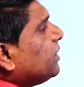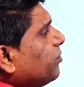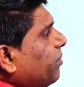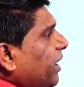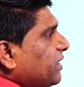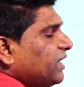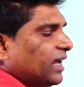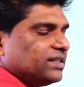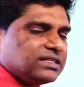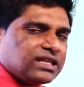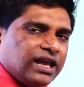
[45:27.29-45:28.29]
but the
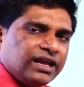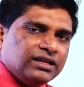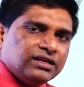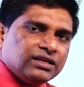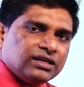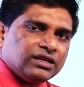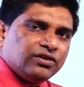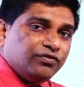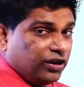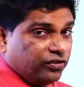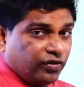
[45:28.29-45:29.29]
other side,
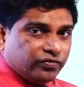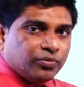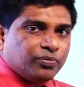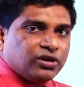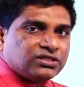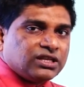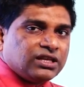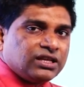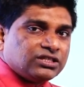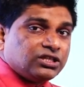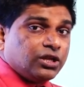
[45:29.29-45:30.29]
value of the policy
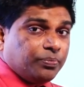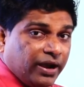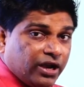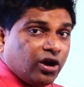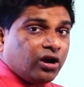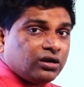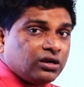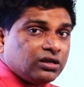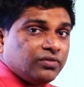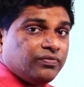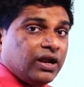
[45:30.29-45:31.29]
is depend on
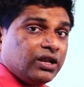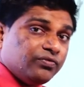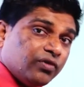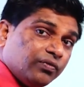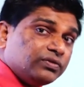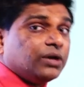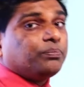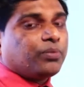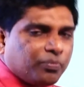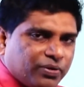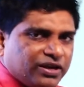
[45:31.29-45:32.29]
the value of the
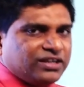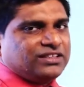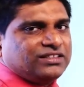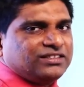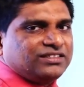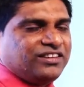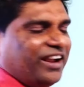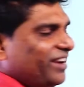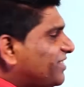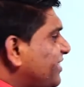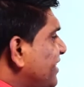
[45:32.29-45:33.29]
property,
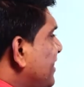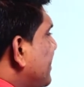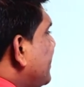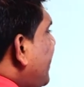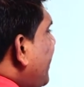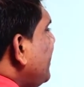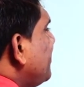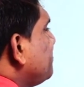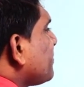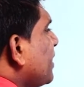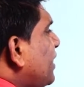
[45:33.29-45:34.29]
right? Then
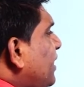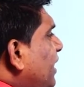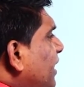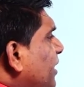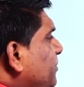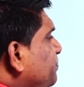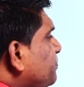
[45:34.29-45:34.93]
here